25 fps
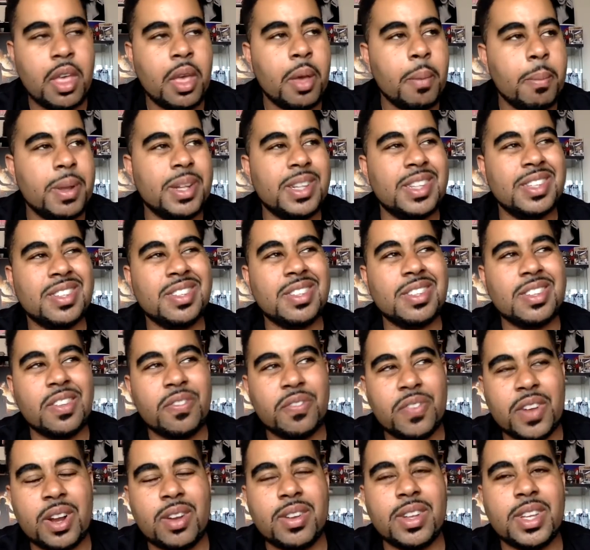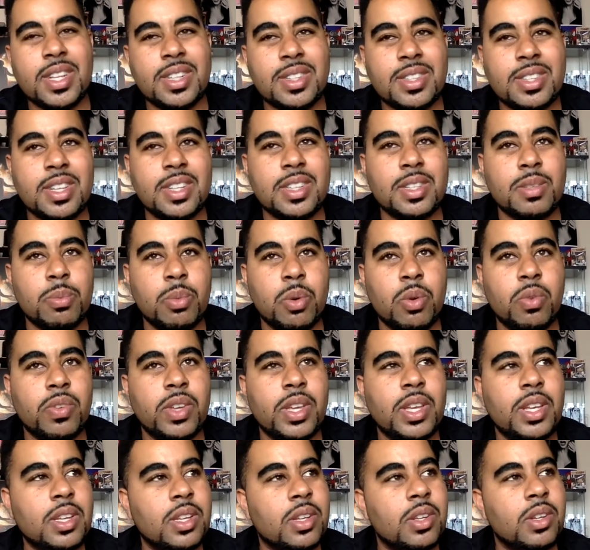But this is a very intense
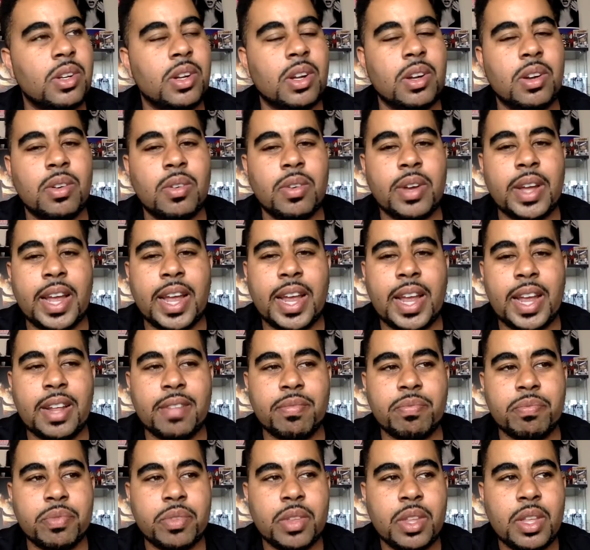movie, you know, and